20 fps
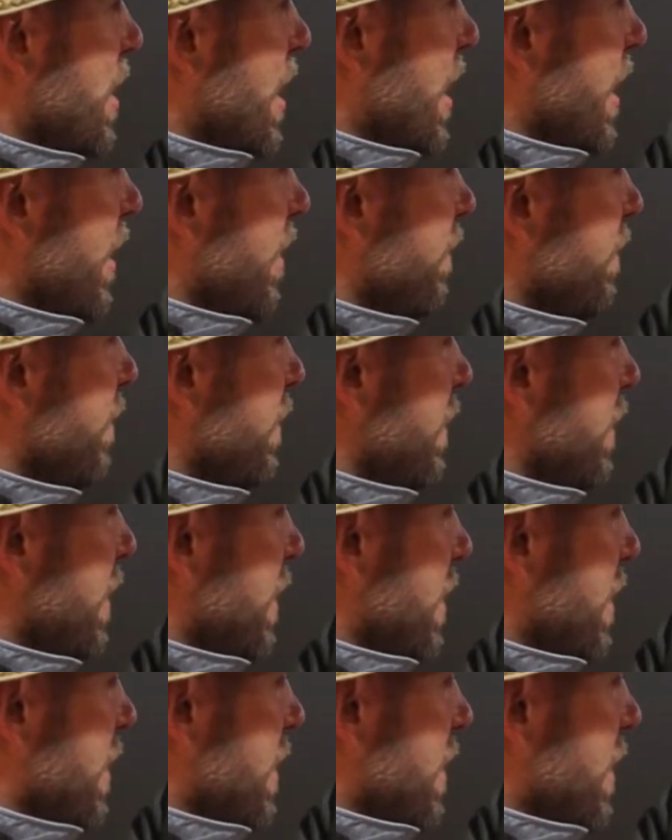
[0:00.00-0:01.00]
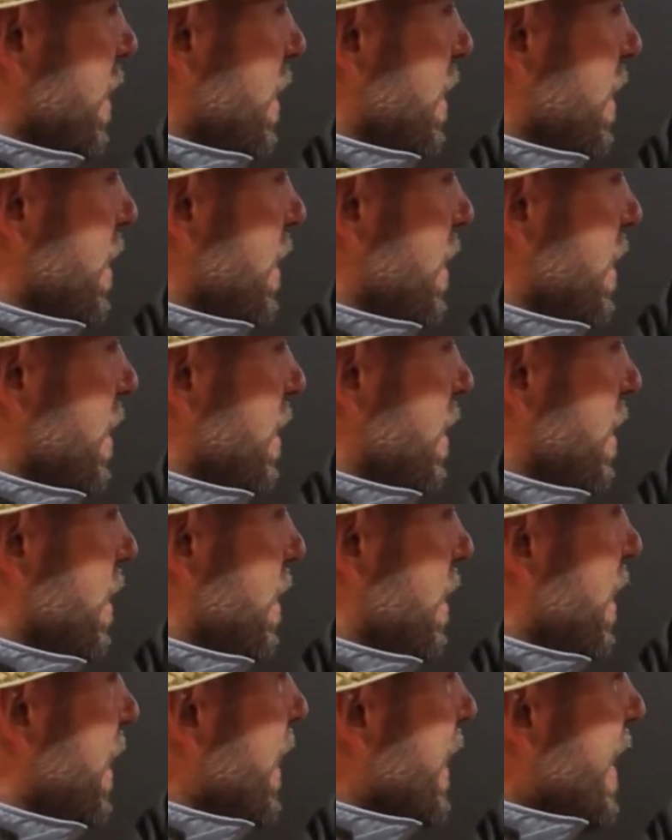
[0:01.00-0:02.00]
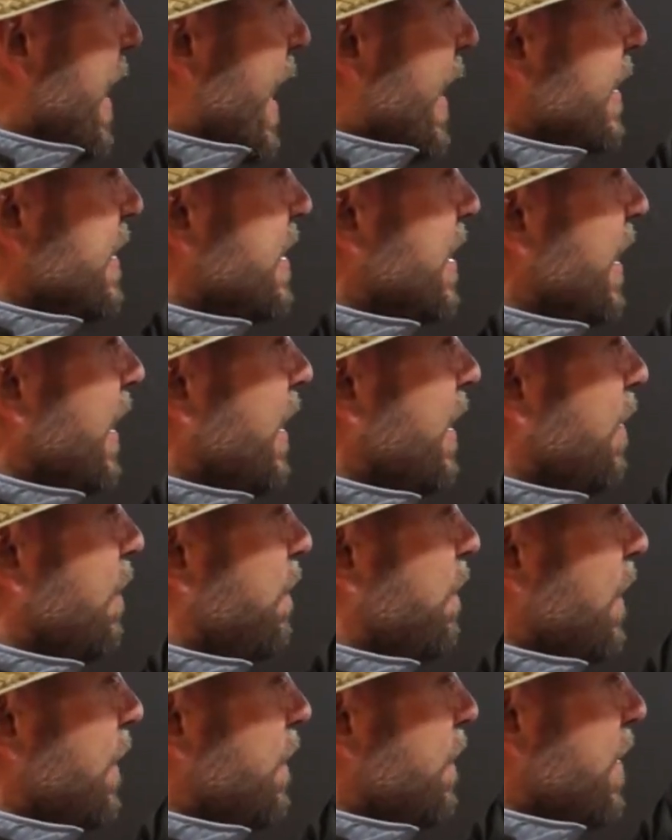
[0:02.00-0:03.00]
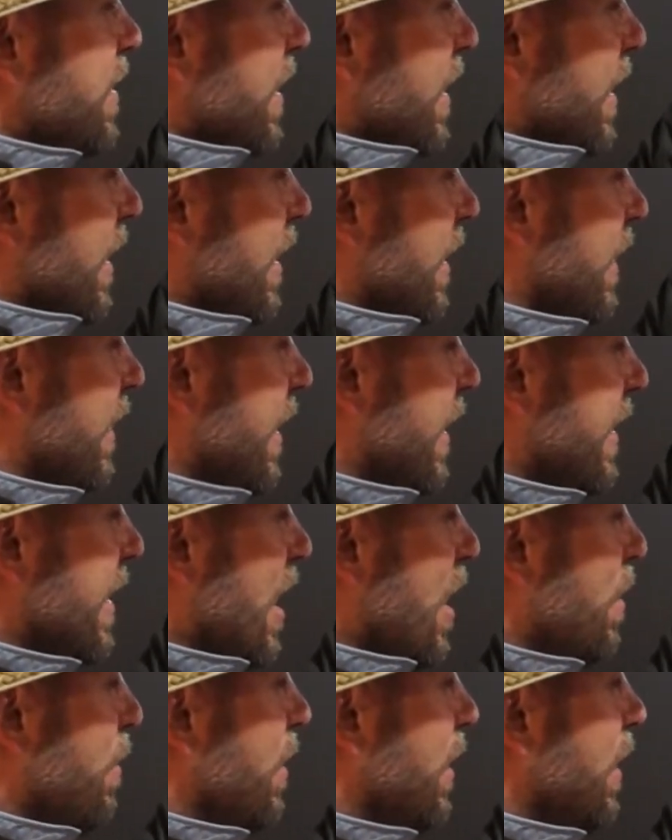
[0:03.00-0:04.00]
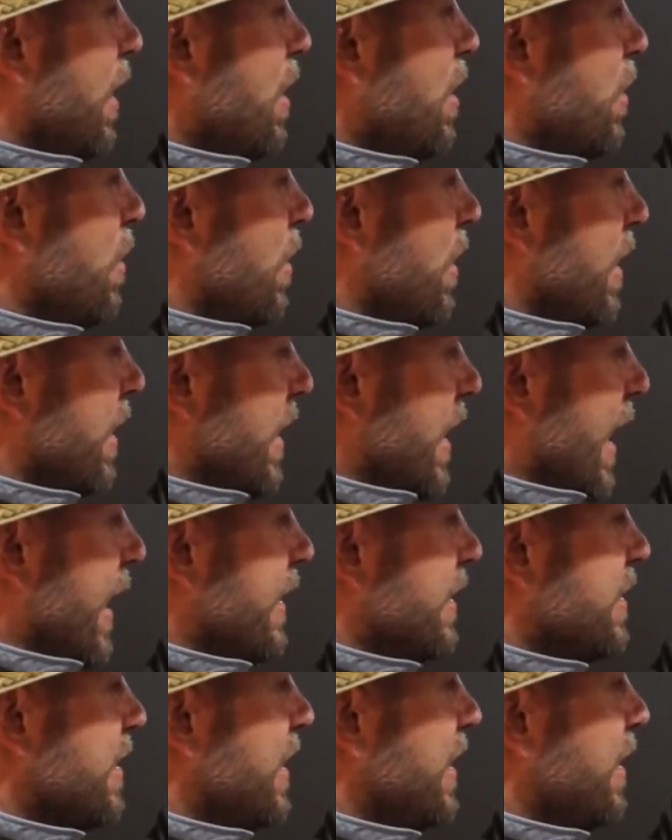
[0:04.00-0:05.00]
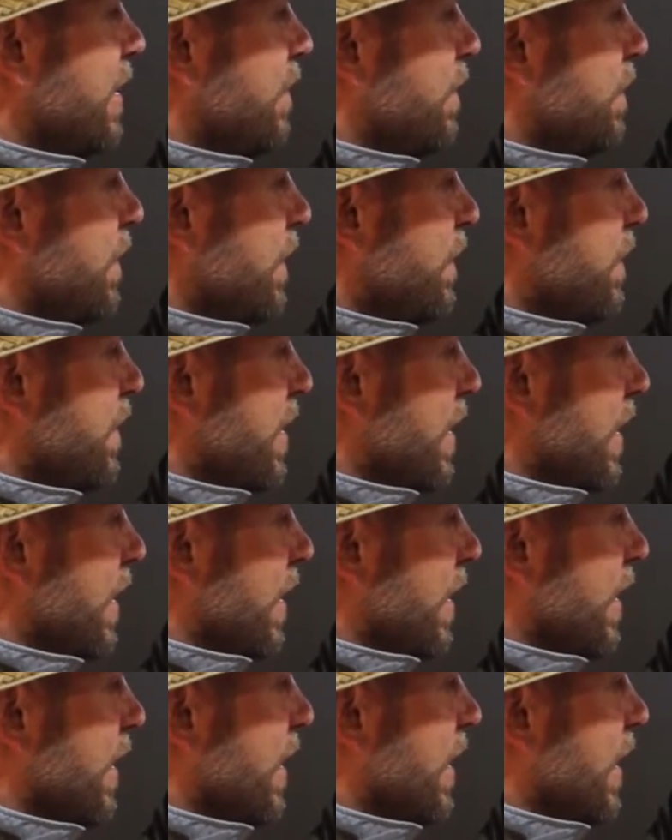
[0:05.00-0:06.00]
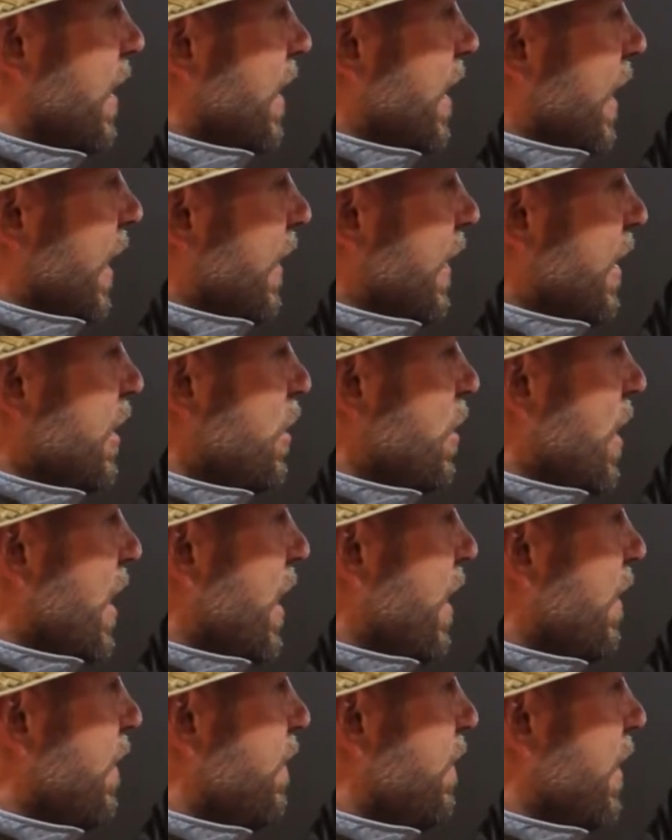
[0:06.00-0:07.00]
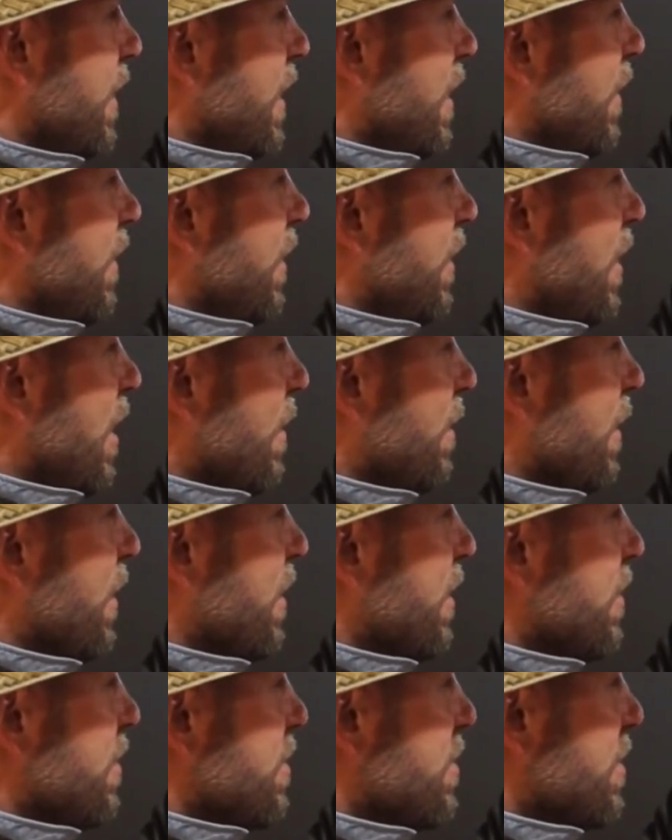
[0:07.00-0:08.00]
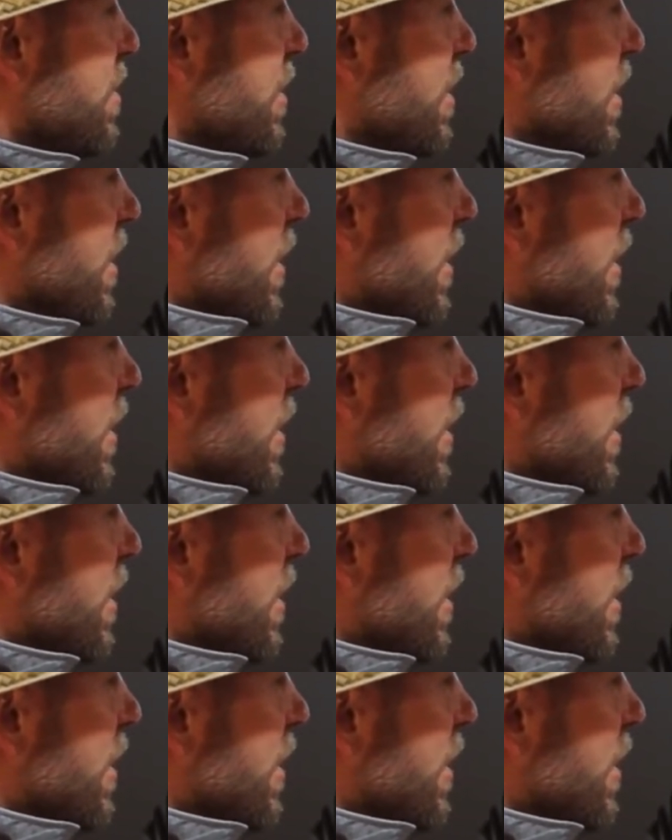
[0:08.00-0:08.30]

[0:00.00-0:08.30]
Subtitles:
have 19 and 15, and then down below, 19 and 15. And then you have the numbers